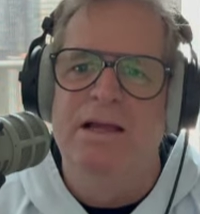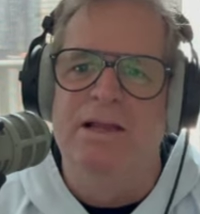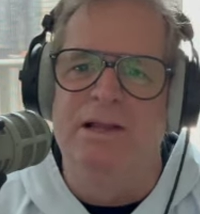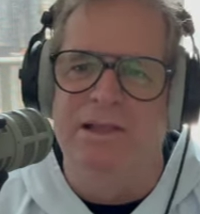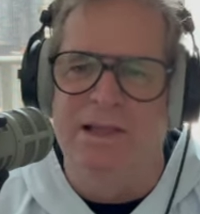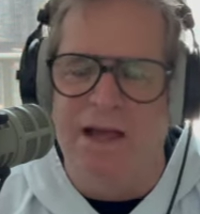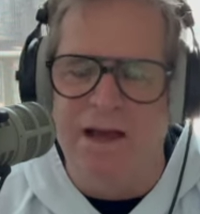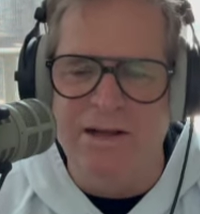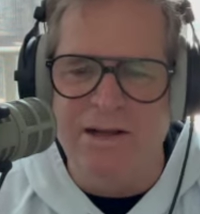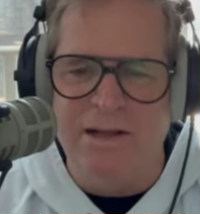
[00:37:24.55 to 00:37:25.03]

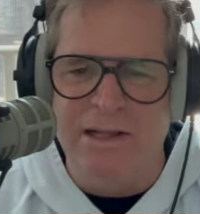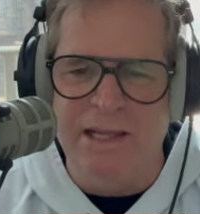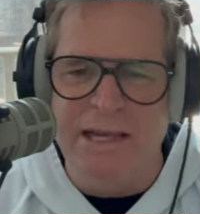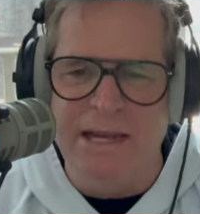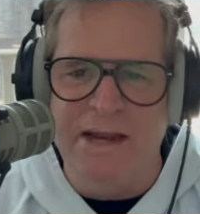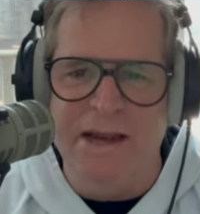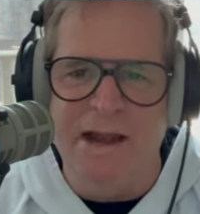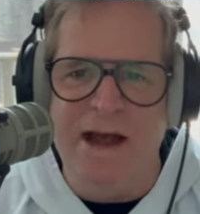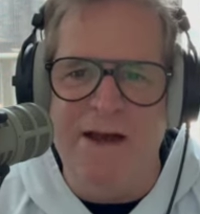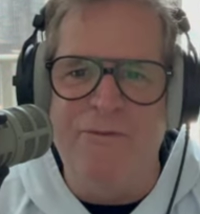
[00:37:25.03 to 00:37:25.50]
Luckily
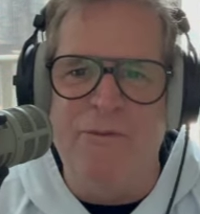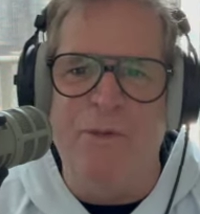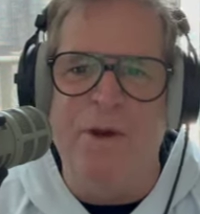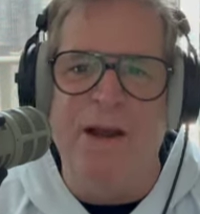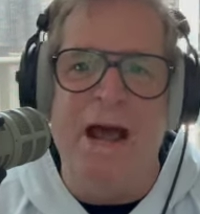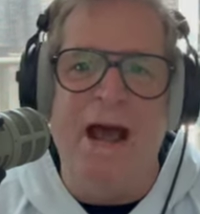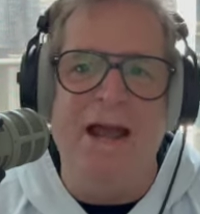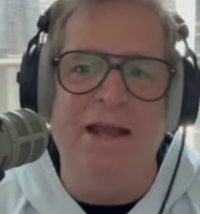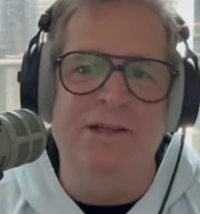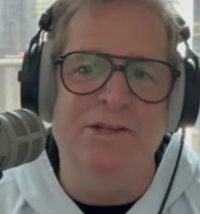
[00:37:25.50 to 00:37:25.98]
enough,
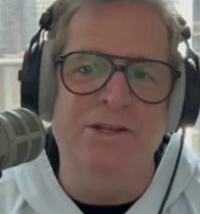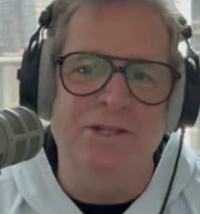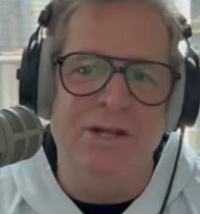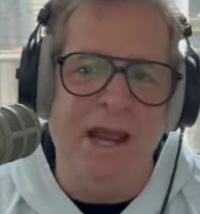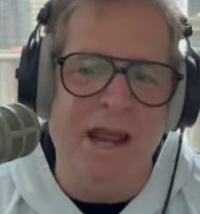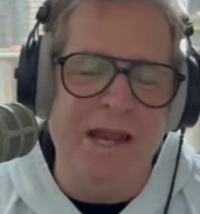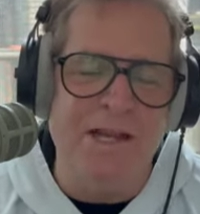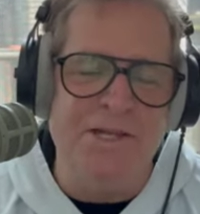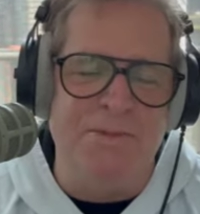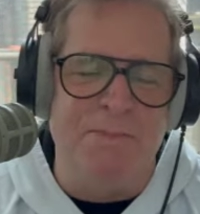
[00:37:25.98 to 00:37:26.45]
when I
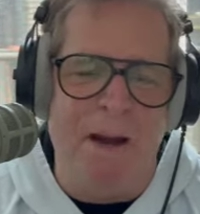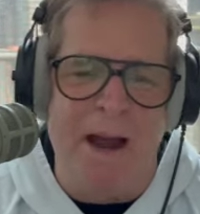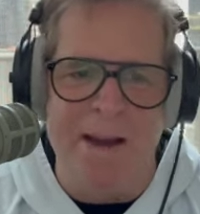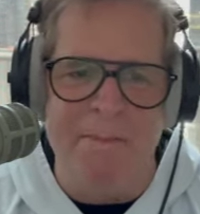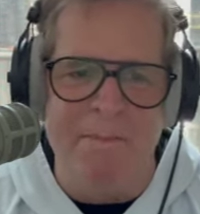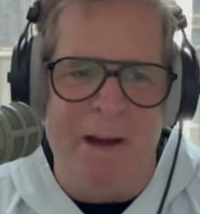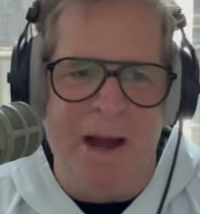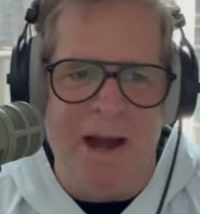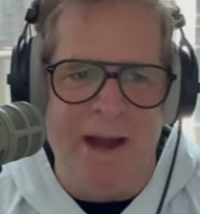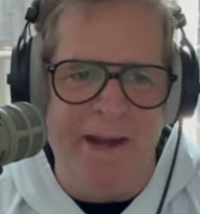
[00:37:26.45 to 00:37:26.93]
change my
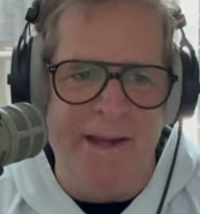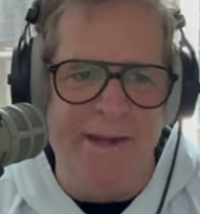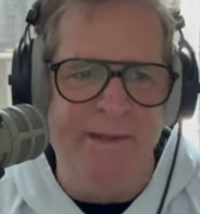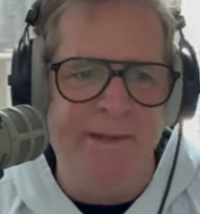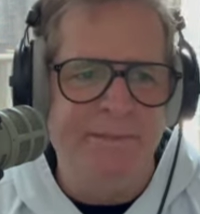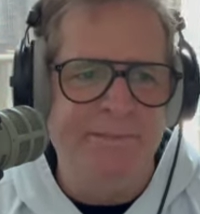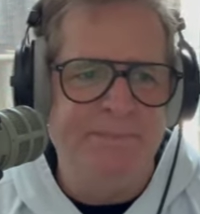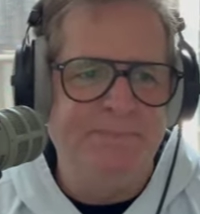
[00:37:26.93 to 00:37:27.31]
mind,